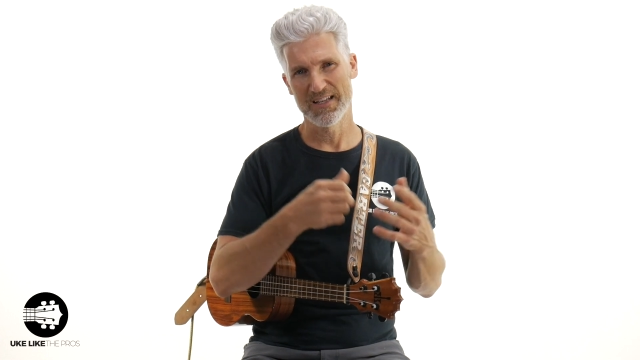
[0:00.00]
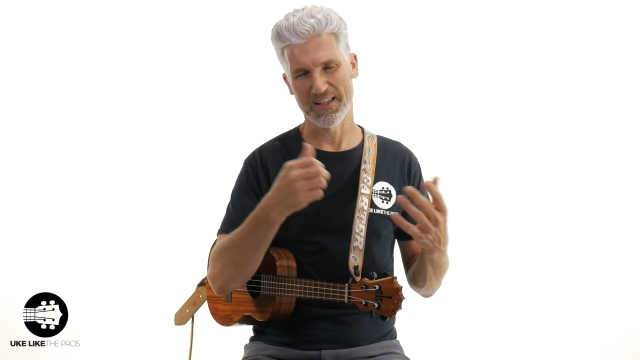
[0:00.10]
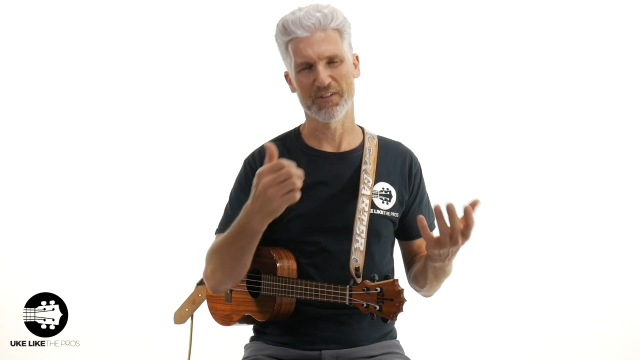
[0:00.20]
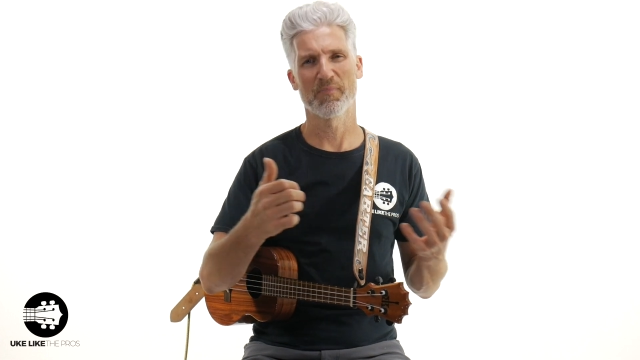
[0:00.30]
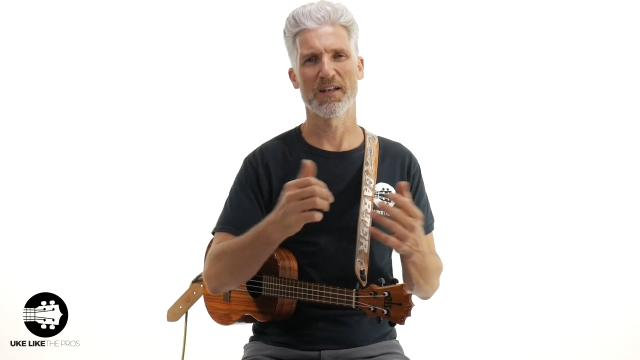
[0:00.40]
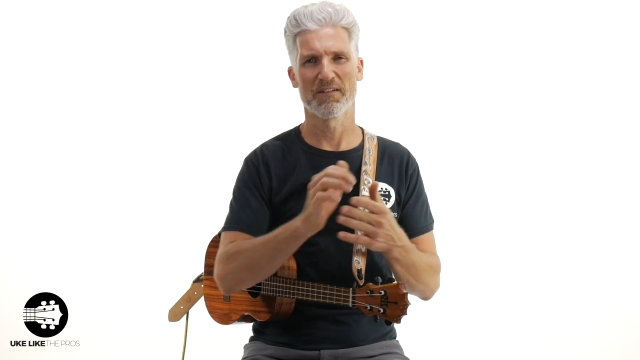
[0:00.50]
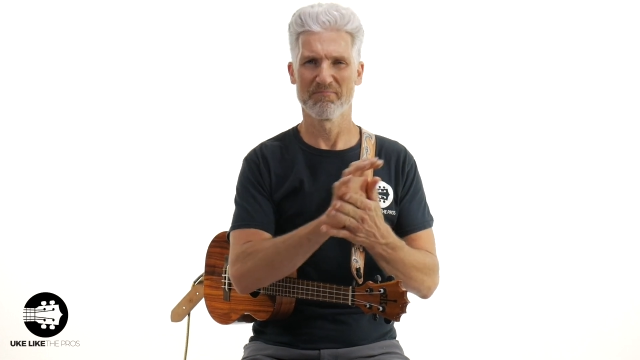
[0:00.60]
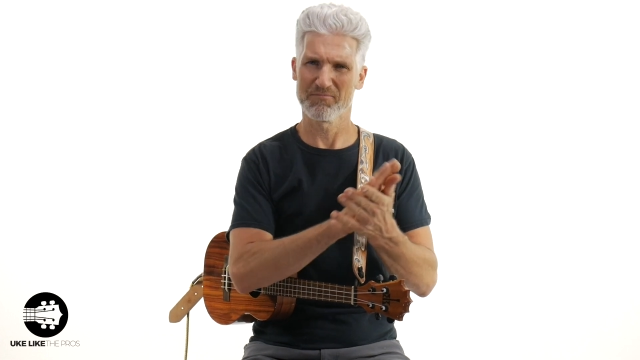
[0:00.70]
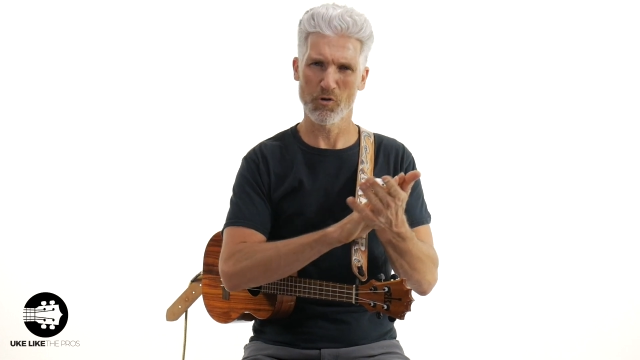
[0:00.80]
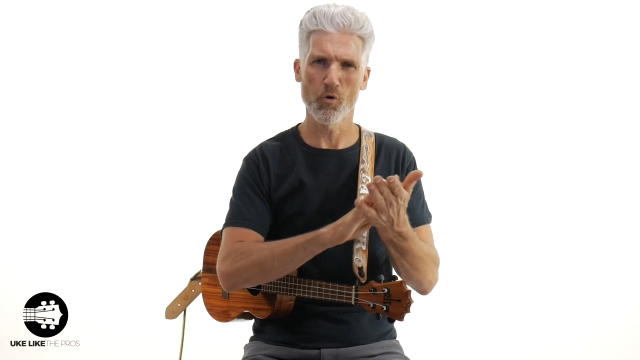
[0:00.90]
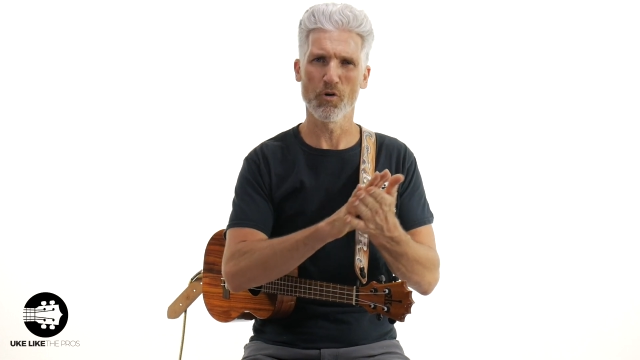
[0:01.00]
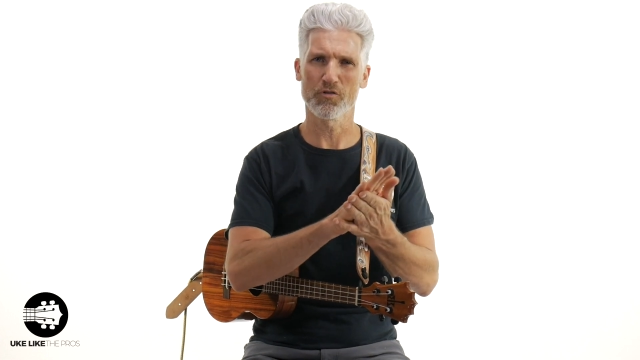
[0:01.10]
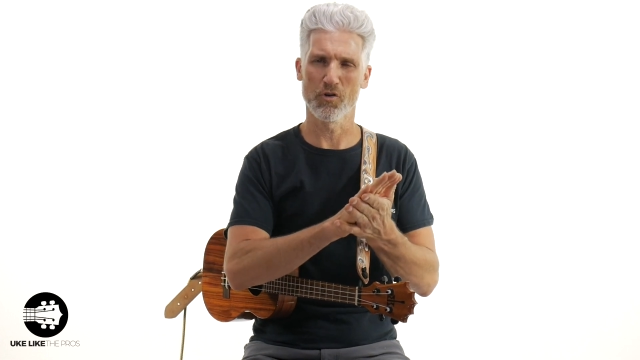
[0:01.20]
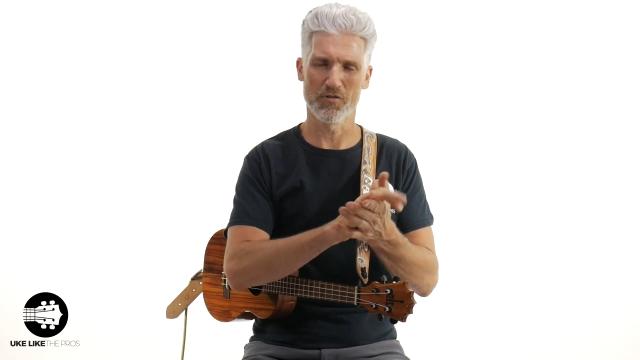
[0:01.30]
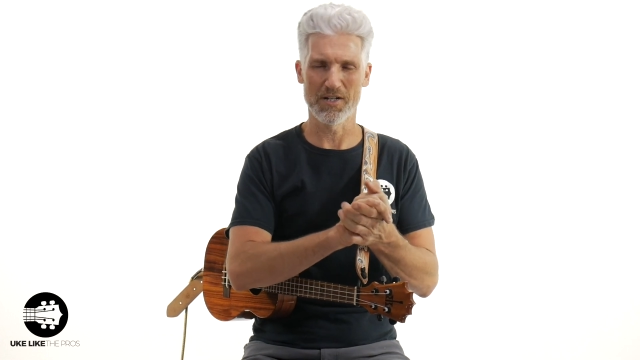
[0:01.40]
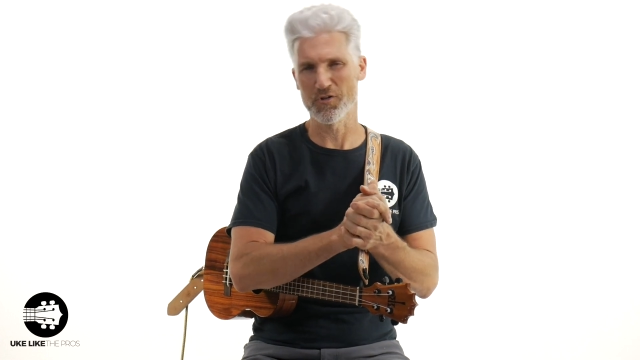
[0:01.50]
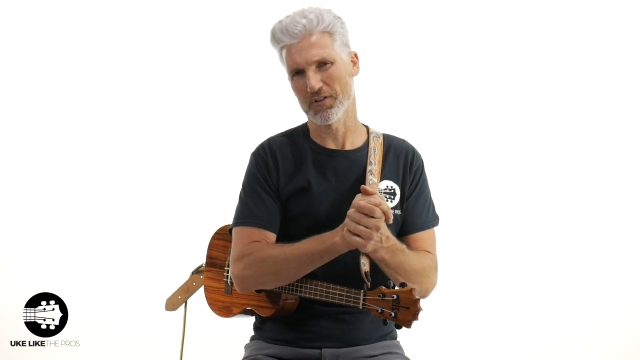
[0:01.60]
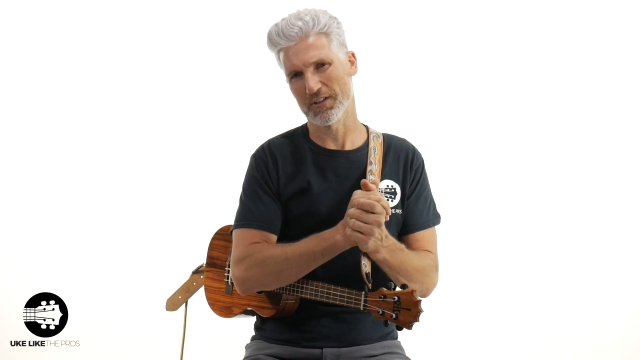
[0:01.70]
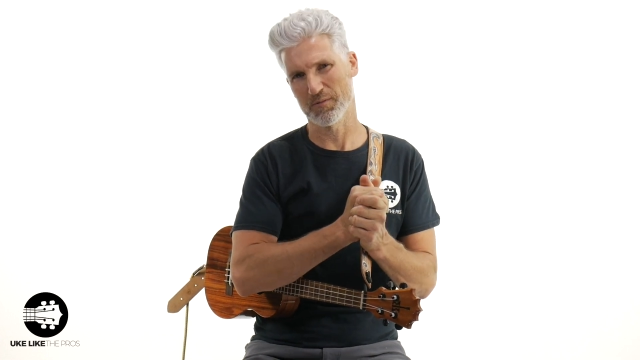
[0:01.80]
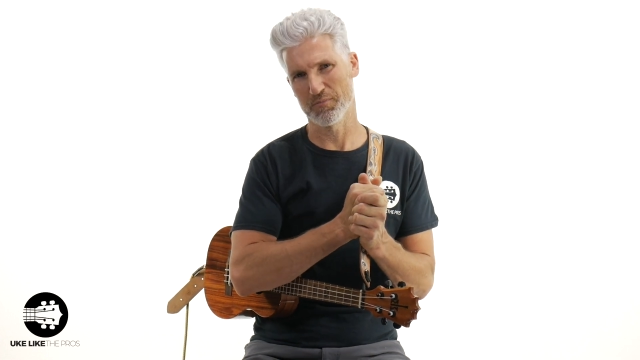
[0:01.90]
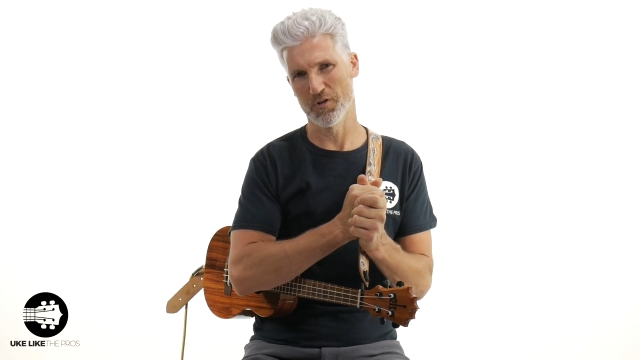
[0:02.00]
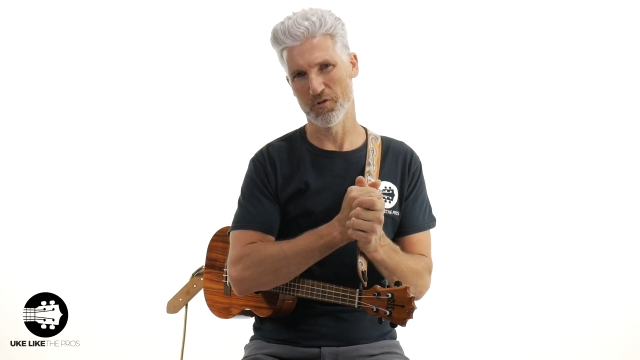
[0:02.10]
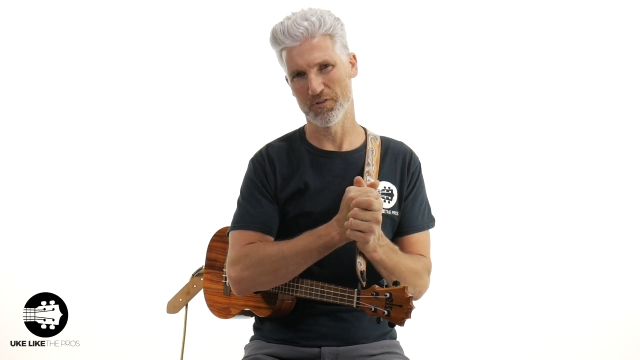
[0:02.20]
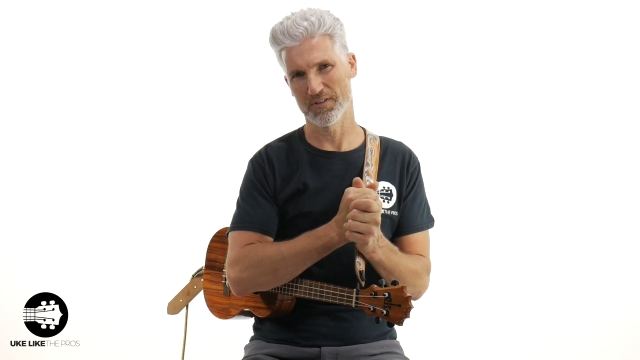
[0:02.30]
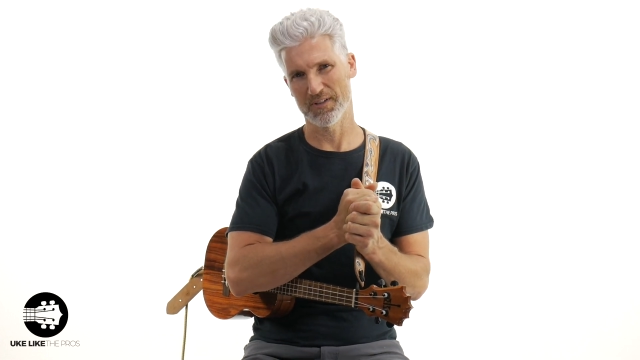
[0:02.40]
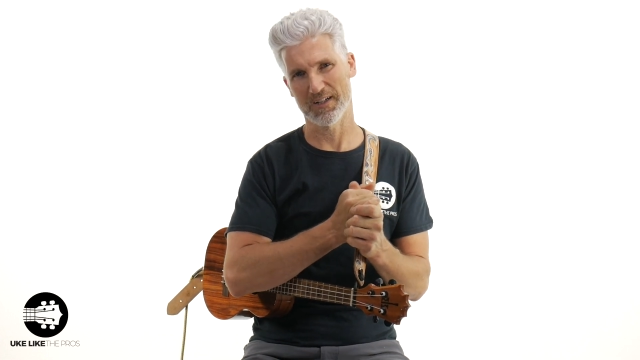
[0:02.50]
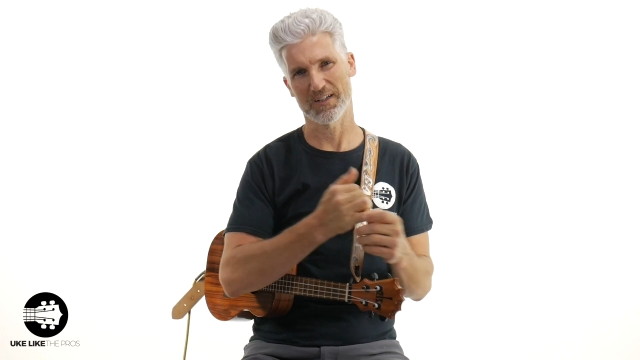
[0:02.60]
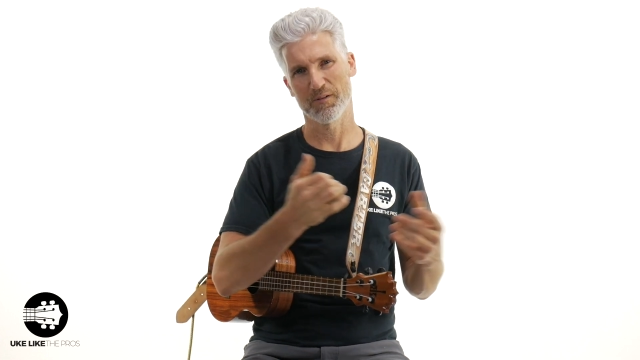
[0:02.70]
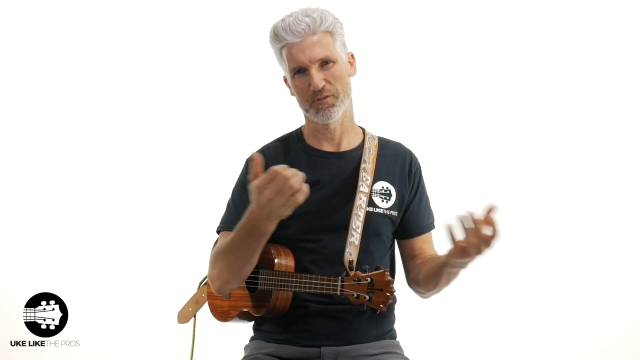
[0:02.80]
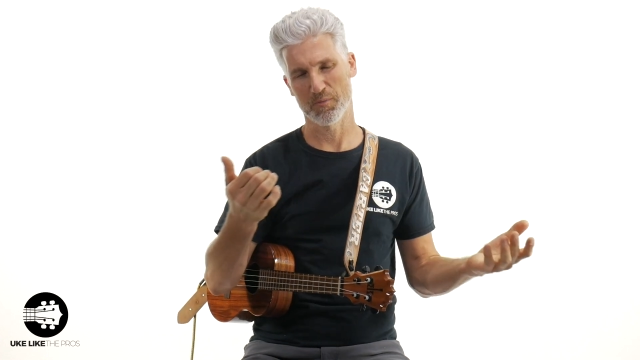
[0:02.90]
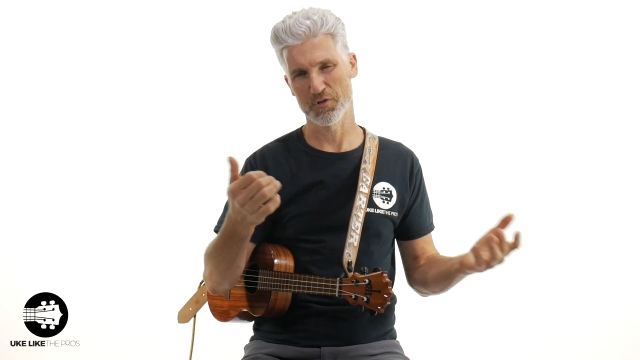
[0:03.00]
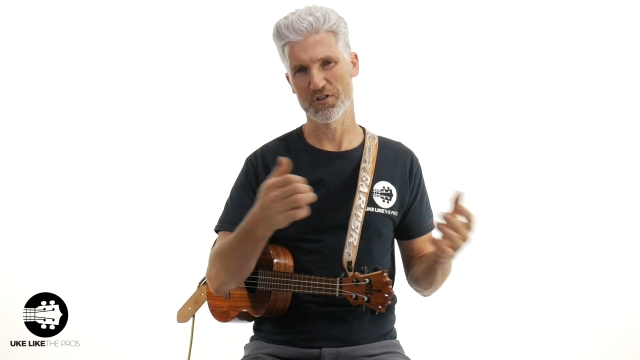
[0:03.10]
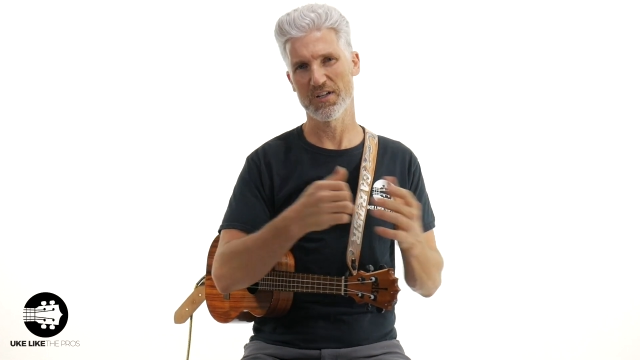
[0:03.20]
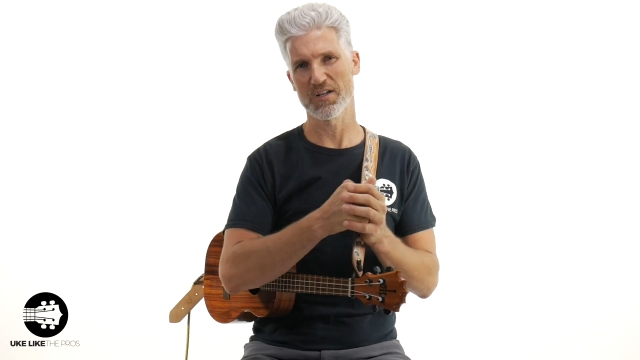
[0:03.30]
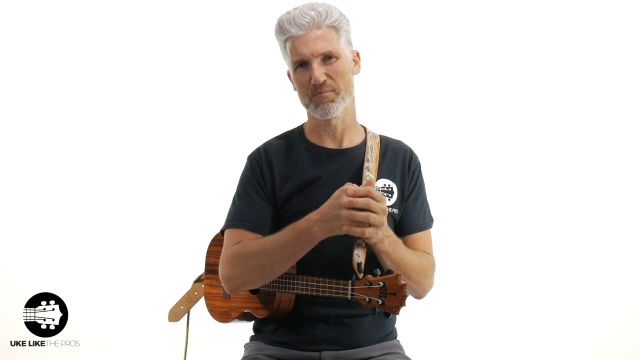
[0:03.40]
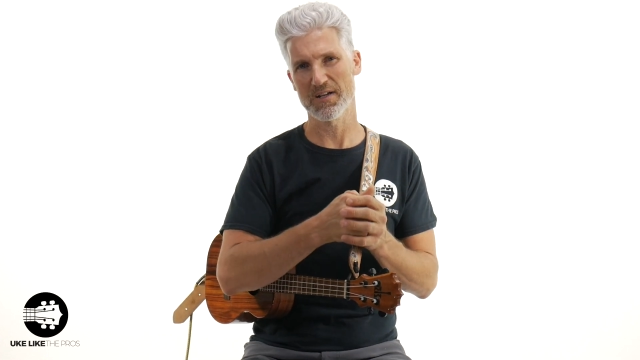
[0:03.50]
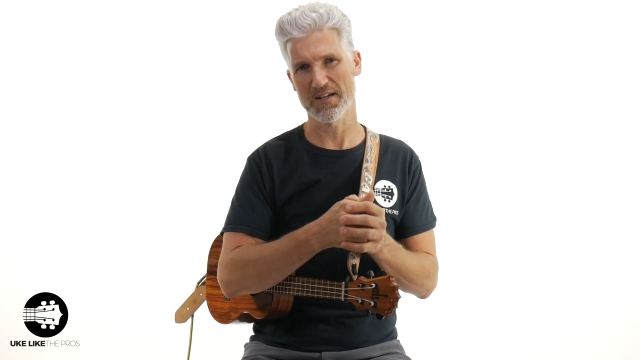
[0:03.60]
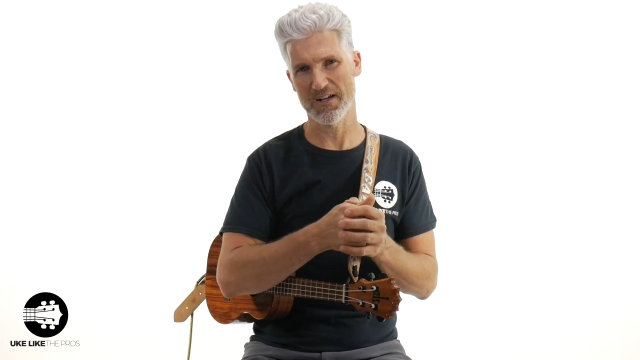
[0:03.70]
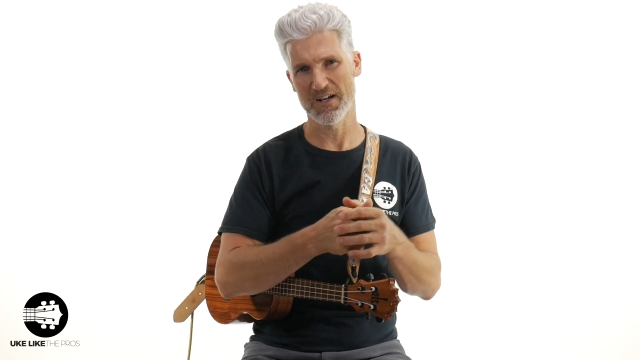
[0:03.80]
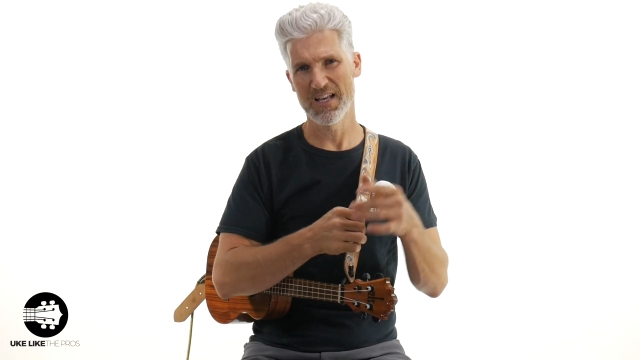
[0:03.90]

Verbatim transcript: That's my course over at ukelikethepros.com. So I appreciate you being here.